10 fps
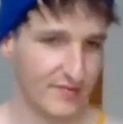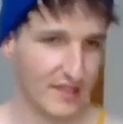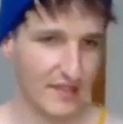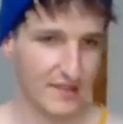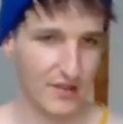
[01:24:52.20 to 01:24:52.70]

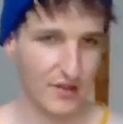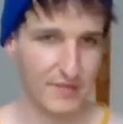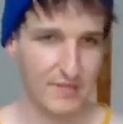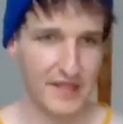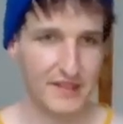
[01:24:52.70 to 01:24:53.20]
So it
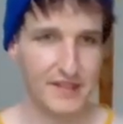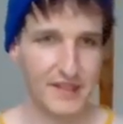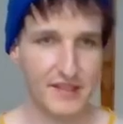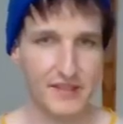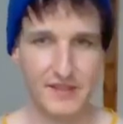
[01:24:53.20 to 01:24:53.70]
means
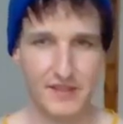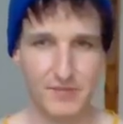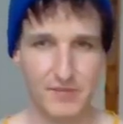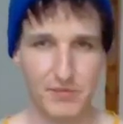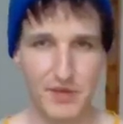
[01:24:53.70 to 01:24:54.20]
that
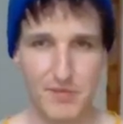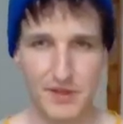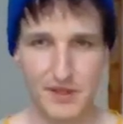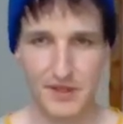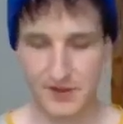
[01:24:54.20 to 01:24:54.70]

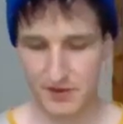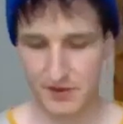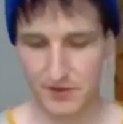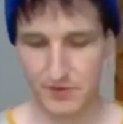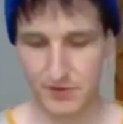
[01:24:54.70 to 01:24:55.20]
people
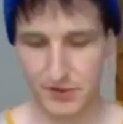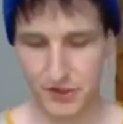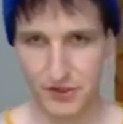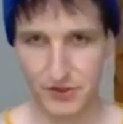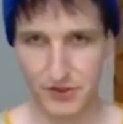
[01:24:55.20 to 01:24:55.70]

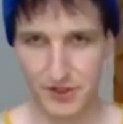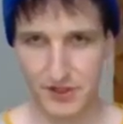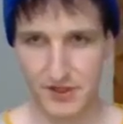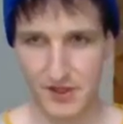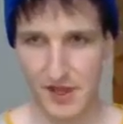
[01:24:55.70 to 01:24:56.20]
should
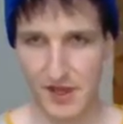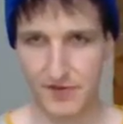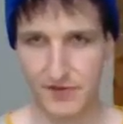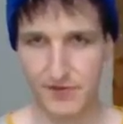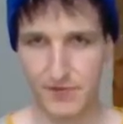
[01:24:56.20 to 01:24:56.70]
have
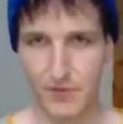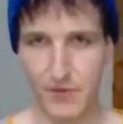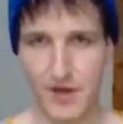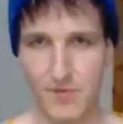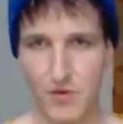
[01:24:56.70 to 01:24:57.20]

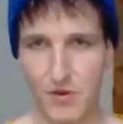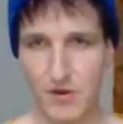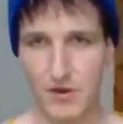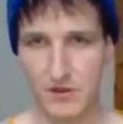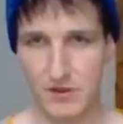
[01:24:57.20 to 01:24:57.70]
way
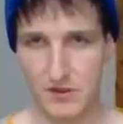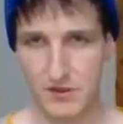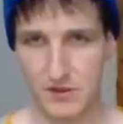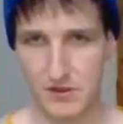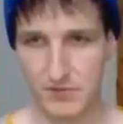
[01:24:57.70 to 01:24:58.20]
more
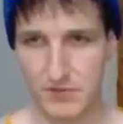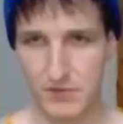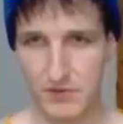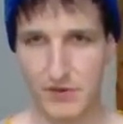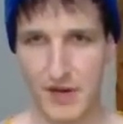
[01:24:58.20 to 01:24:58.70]

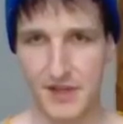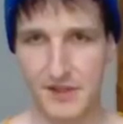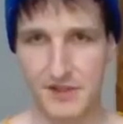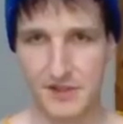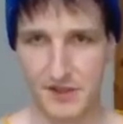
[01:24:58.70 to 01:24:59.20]

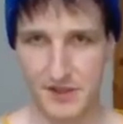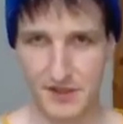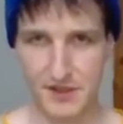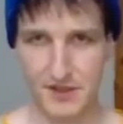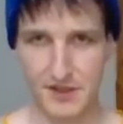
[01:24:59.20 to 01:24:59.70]
rights
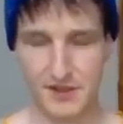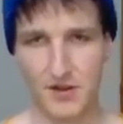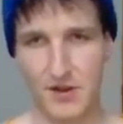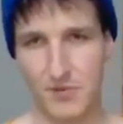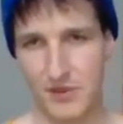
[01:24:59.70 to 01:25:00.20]
in
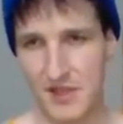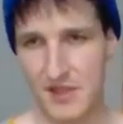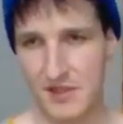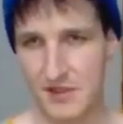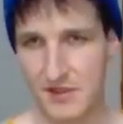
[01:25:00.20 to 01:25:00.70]

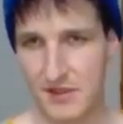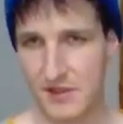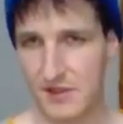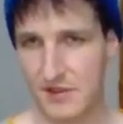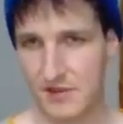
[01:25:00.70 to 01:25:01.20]
companies.
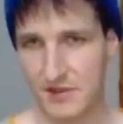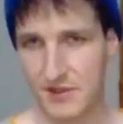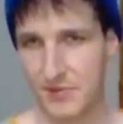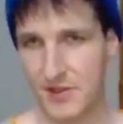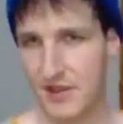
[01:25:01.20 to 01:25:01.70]
It's
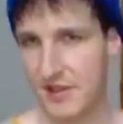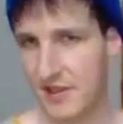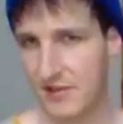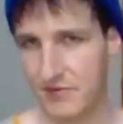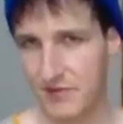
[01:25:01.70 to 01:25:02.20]
similar
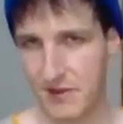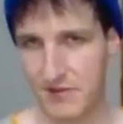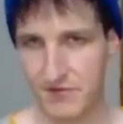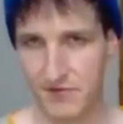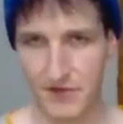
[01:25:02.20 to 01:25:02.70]
than with
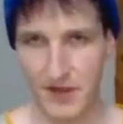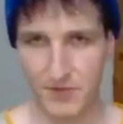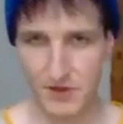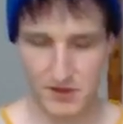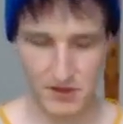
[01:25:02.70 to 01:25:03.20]

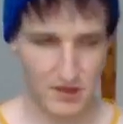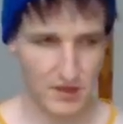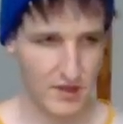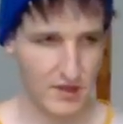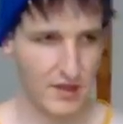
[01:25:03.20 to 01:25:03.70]
Felber,
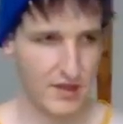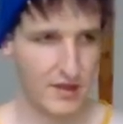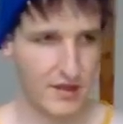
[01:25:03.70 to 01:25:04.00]
I